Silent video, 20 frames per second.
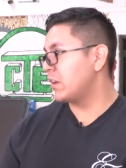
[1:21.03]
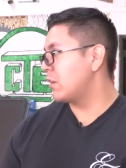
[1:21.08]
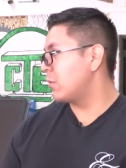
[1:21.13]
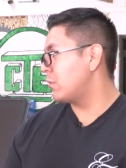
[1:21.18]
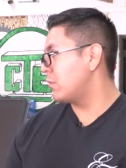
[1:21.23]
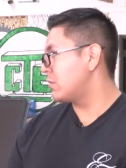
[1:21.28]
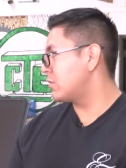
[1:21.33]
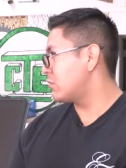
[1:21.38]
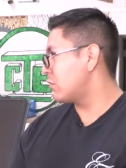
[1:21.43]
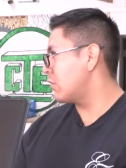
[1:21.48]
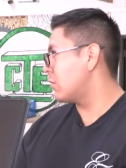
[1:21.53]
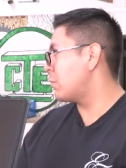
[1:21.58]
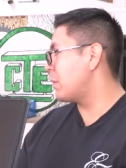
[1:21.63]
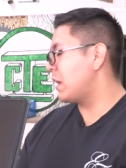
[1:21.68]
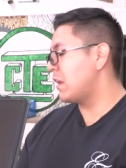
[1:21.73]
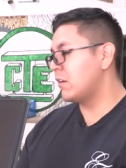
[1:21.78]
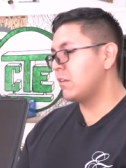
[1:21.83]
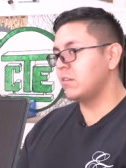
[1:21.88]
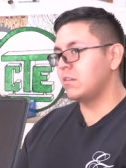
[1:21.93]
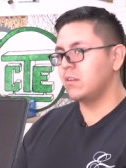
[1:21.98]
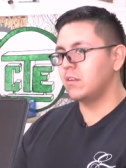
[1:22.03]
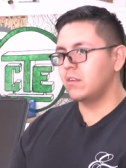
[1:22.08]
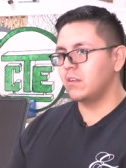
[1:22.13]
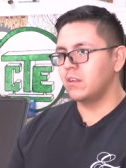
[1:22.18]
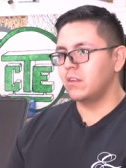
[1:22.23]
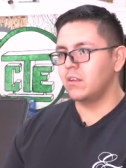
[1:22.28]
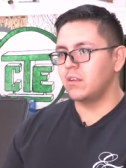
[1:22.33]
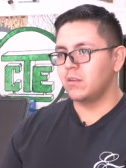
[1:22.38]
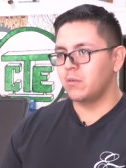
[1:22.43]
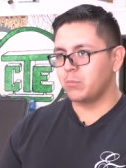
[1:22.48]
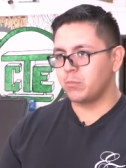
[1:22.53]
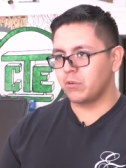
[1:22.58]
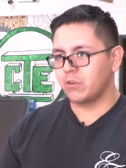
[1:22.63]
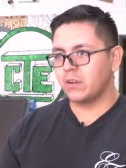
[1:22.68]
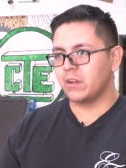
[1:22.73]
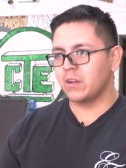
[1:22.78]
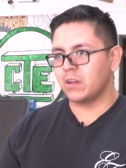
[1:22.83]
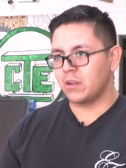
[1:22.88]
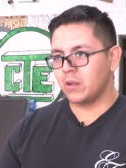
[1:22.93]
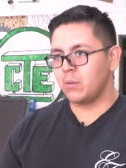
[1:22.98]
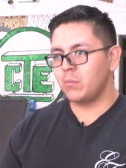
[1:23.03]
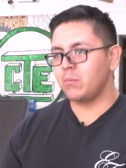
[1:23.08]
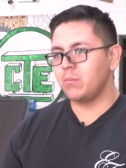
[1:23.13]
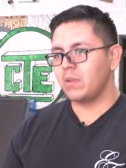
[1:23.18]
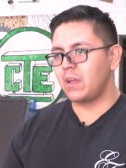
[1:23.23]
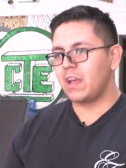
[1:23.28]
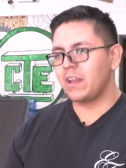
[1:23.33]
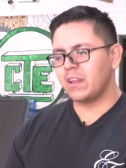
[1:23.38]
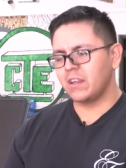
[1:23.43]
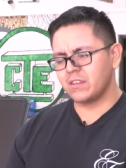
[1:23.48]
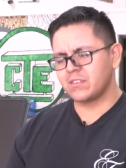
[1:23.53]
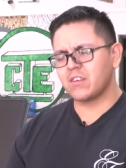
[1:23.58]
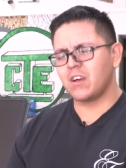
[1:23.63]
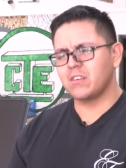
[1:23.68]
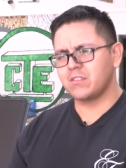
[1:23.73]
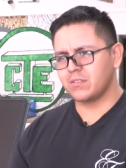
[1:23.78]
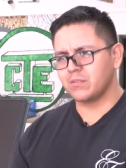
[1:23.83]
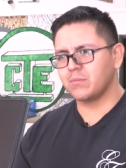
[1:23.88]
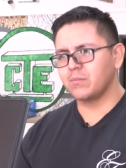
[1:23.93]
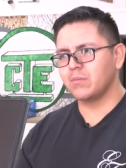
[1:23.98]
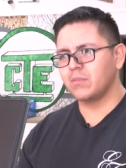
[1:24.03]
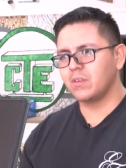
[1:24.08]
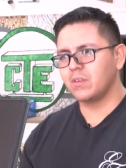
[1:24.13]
a solar panel, putting it up. I think it's awesome.